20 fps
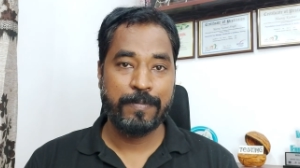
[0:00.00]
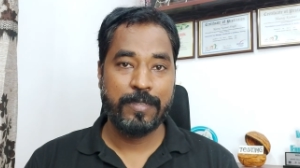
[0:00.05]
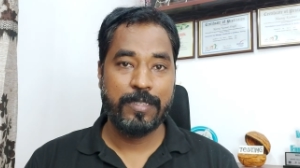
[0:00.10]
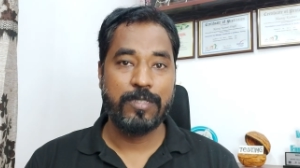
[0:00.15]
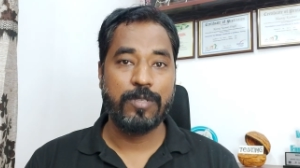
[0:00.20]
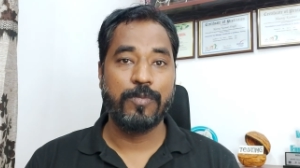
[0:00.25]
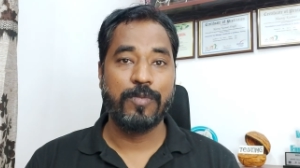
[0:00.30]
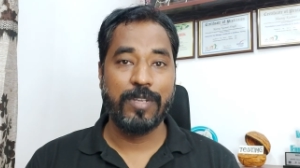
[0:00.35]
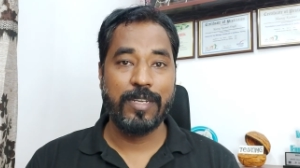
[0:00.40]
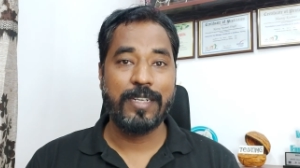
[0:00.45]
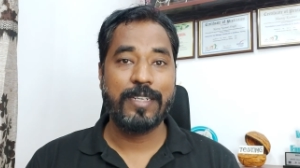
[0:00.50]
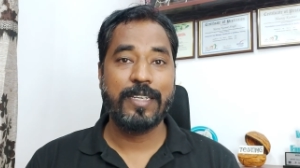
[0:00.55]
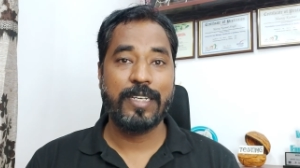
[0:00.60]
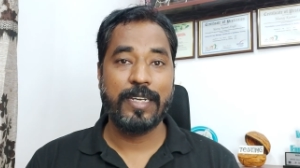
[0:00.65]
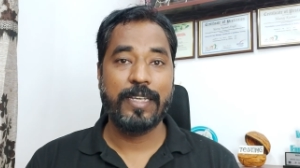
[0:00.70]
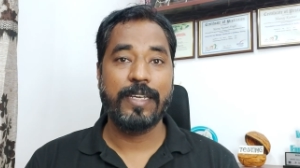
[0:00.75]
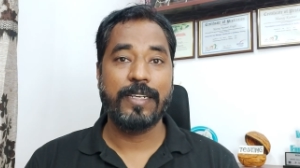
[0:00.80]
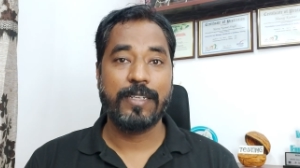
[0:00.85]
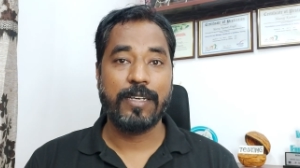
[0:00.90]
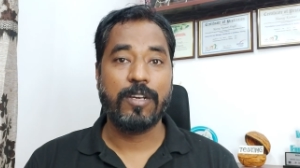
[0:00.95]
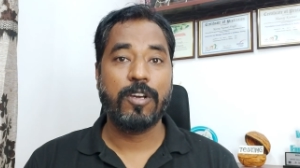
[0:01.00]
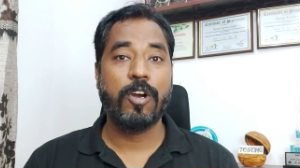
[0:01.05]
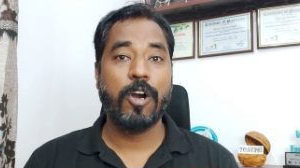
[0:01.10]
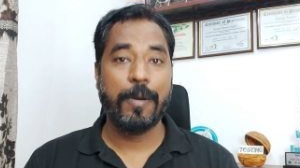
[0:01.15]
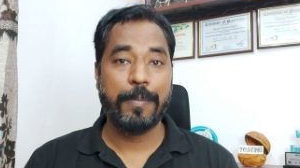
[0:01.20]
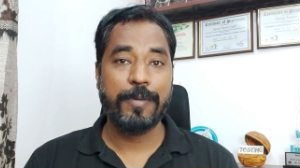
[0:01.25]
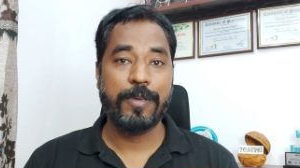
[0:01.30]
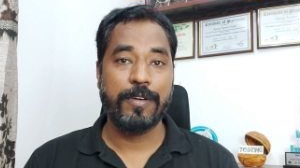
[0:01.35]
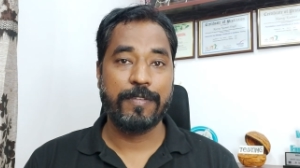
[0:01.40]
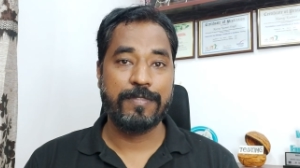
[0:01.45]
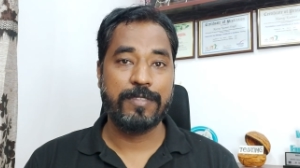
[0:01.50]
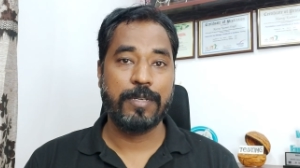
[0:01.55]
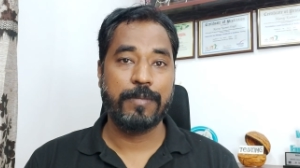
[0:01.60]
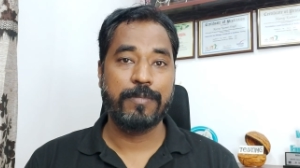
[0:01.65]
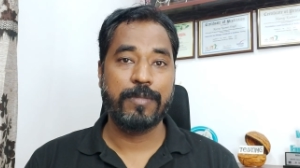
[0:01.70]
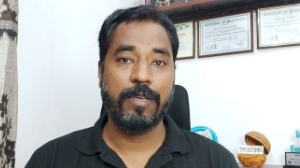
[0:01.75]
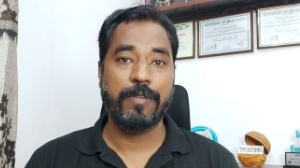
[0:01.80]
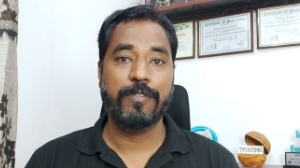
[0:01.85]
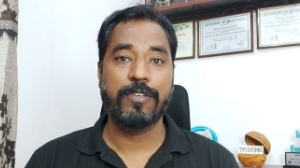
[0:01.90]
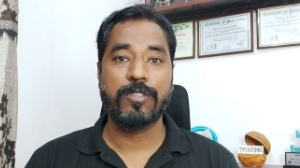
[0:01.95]
So will it create a copy of
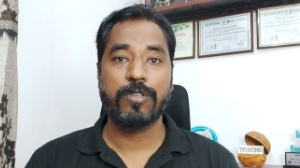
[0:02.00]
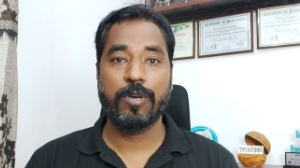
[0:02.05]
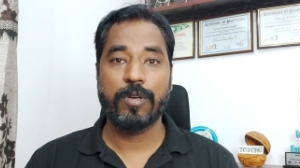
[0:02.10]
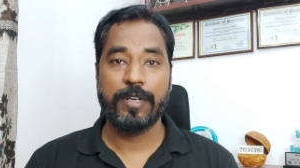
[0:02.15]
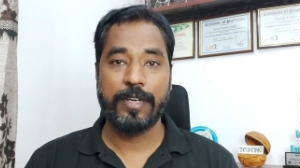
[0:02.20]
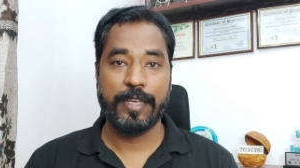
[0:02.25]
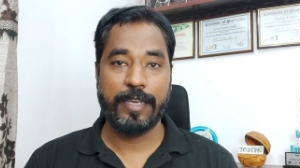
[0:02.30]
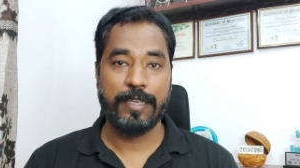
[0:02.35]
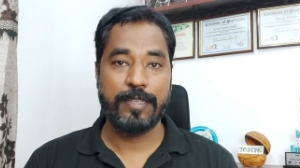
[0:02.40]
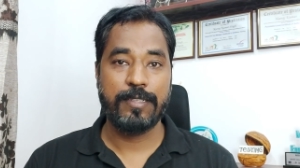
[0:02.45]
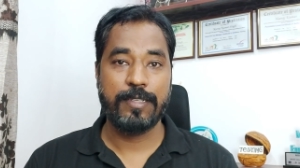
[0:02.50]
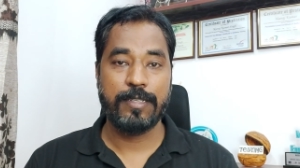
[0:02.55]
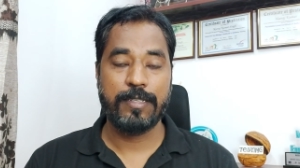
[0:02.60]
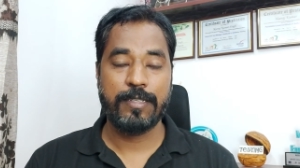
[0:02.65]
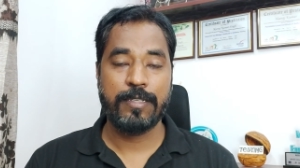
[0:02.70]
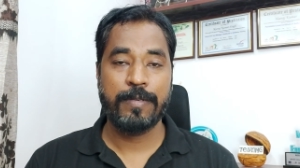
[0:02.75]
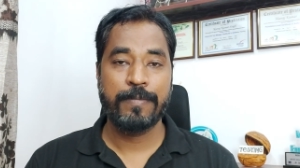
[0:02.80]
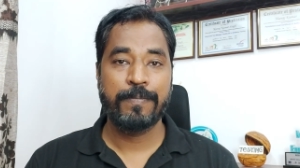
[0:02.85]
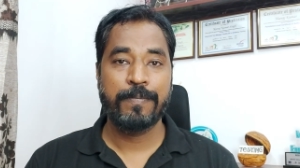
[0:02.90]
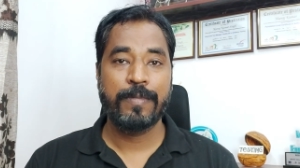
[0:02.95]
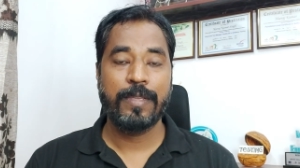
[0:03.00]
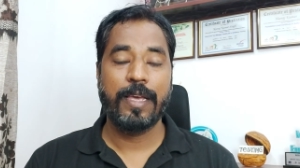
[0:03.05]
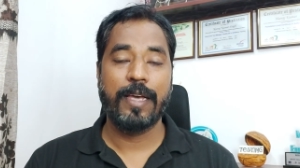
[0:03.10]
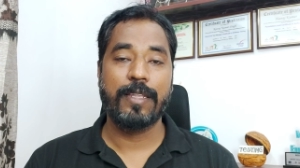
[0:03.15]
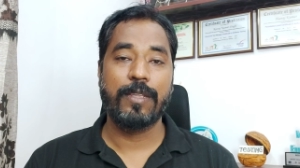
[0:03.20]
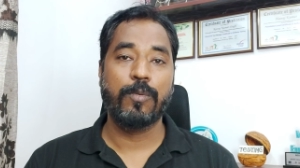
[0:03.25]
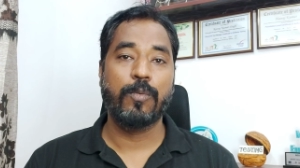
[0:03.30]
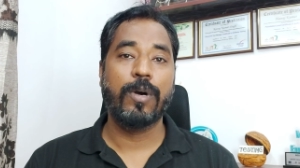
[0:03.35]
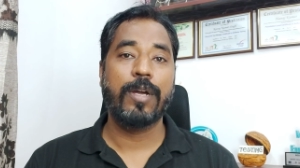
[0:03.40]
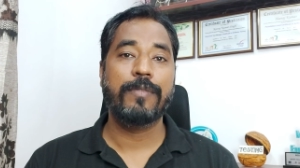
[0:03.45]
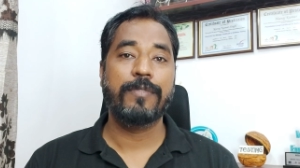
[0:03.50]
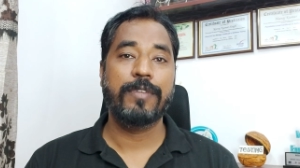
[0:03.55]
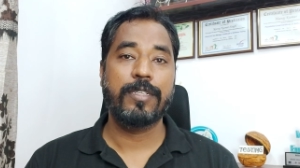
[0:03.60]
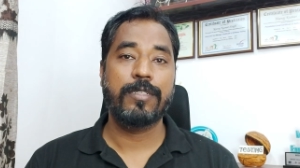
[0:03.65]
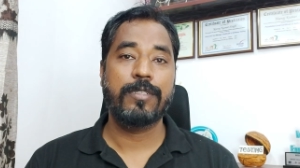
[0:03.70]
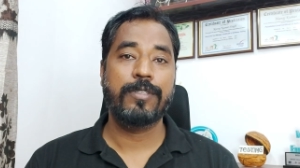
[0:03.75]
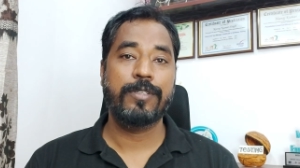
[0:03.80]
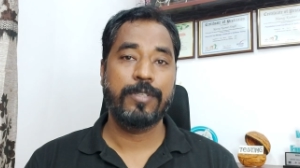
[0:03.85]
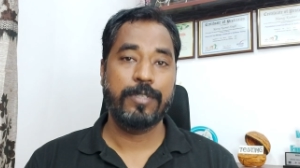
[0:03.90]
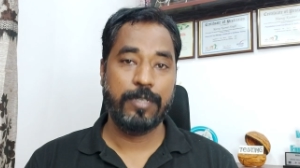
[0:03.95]
something which already exists? And the one
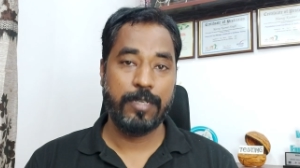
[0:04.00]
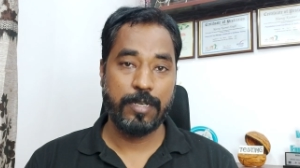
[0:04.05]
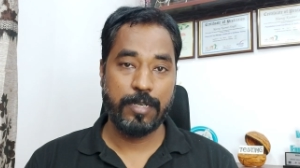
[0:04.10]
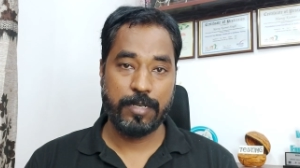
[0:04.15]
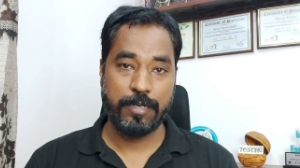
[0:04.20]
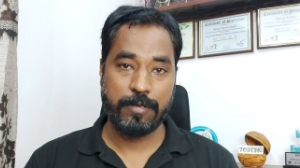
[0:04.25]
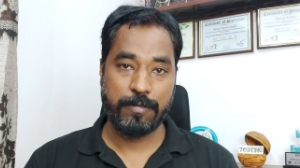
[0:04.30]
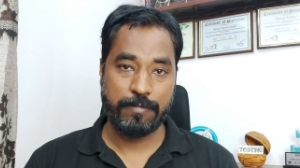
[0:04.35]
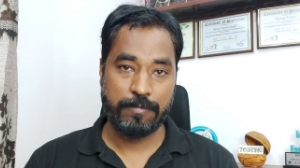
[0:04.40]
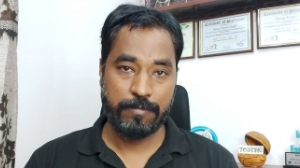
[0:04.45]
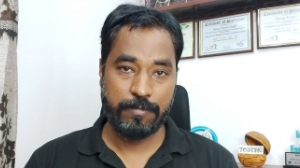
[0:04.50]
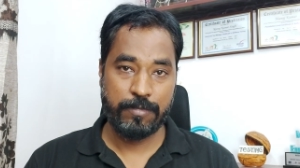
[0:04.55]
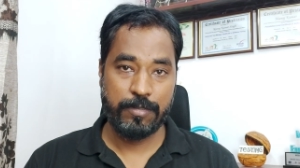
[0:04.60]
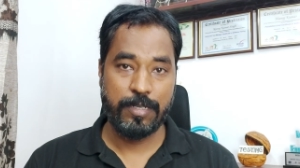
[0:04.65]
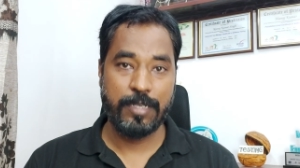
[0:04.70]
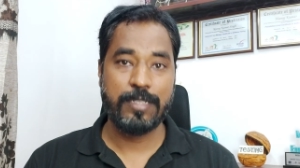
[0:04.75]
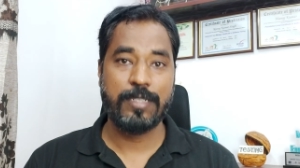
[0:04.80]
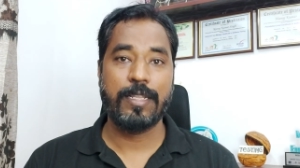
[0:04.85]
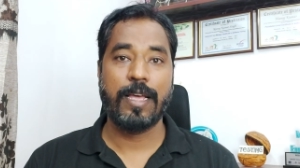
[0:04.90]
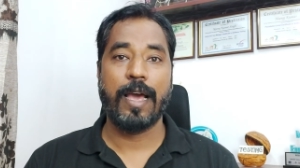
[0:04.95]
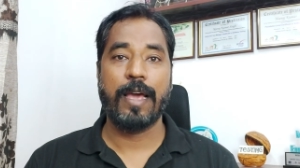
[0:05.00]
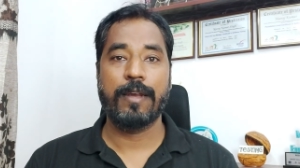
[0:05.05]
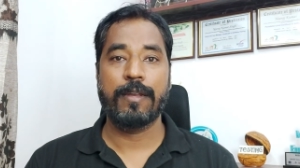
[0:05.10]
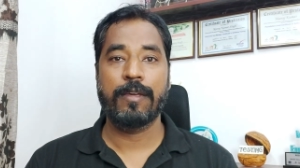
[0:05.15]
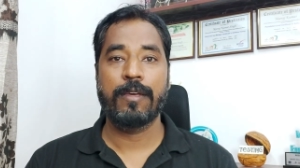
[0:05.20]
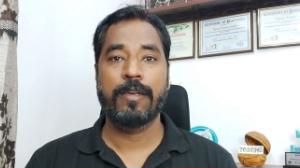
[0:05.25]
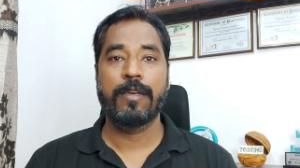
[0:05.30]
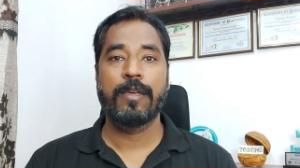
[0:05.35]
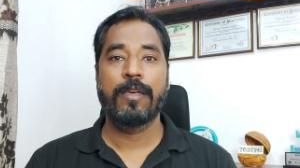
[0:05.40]
which uh, does that,